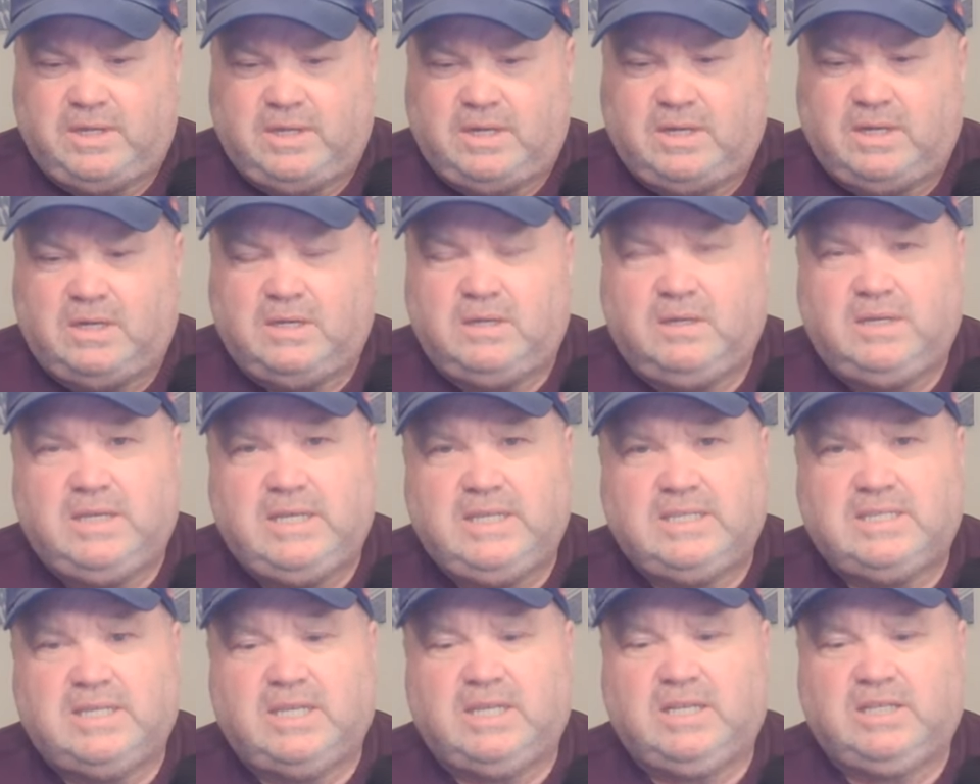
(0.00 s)
Uh,
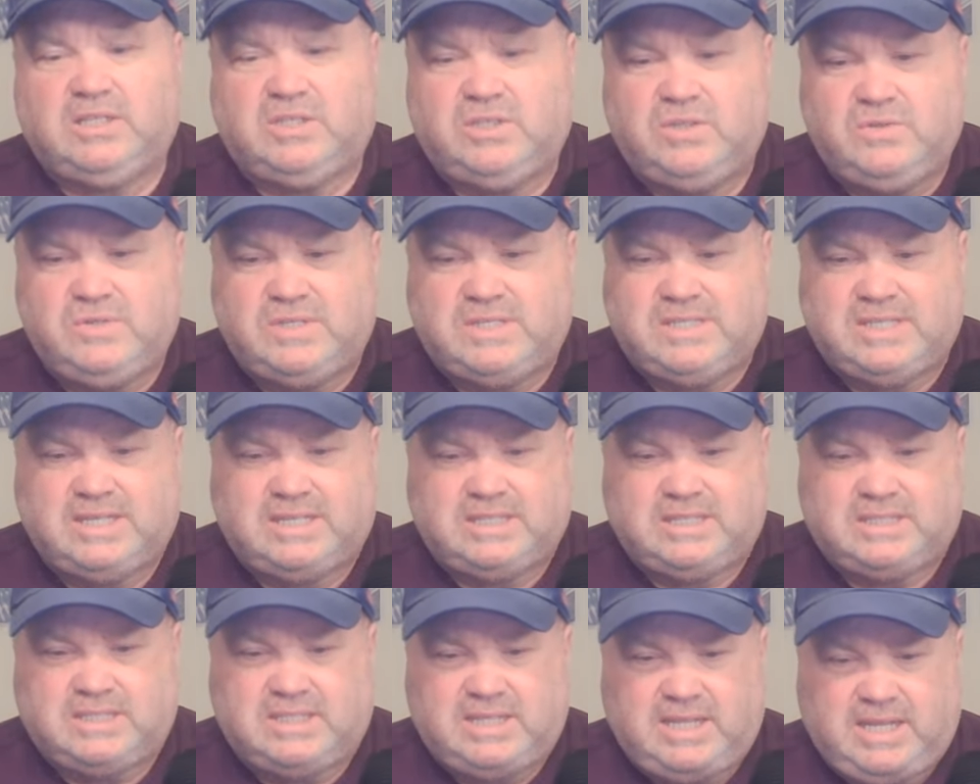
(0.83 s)
he's hitting
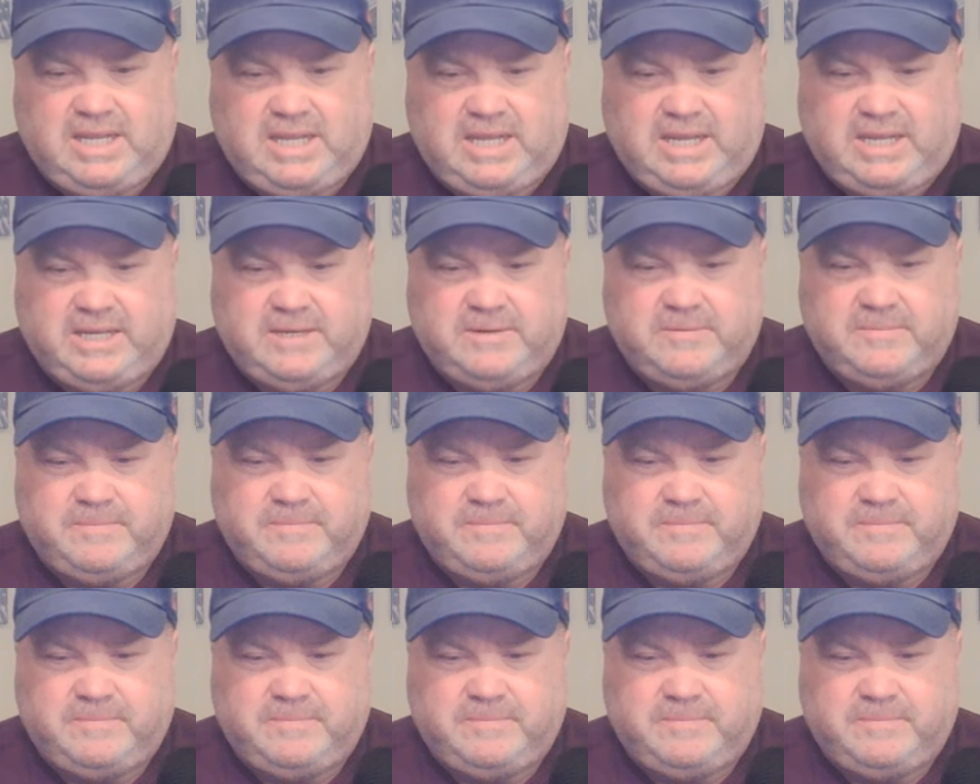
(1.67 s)
216.